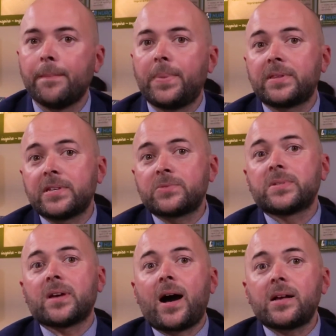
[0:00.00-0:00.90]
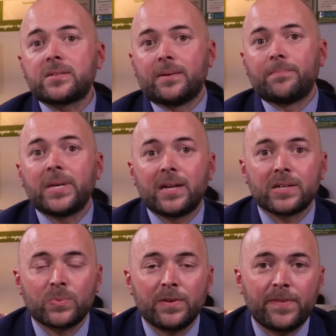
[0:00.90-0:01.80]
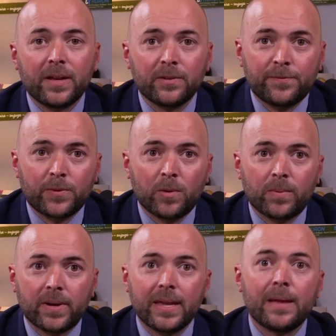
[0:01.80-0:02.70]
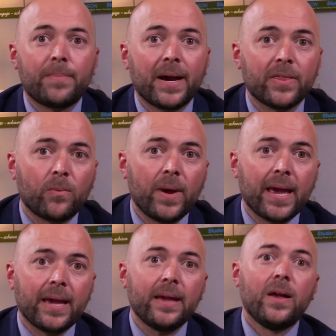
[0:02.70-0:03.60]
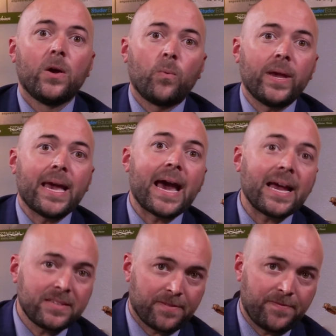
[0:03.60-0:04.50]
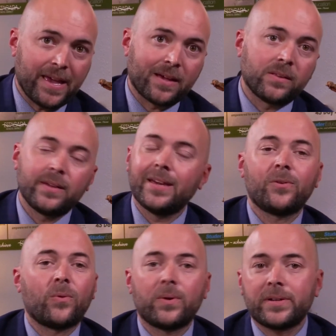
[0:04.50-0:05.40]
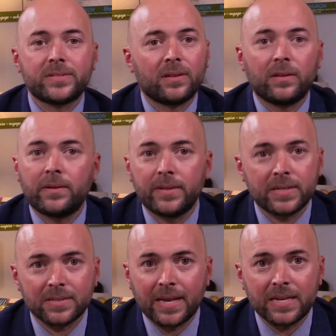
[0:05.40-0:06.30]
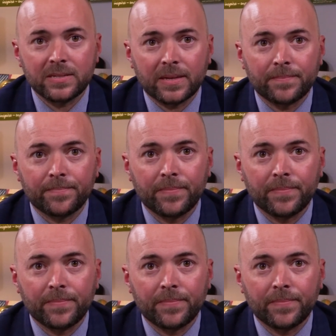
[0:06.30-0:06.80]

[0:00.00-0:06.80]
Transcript: But this was awesome because we failed forward. And by the way, we had to fail in order to learn this lesson.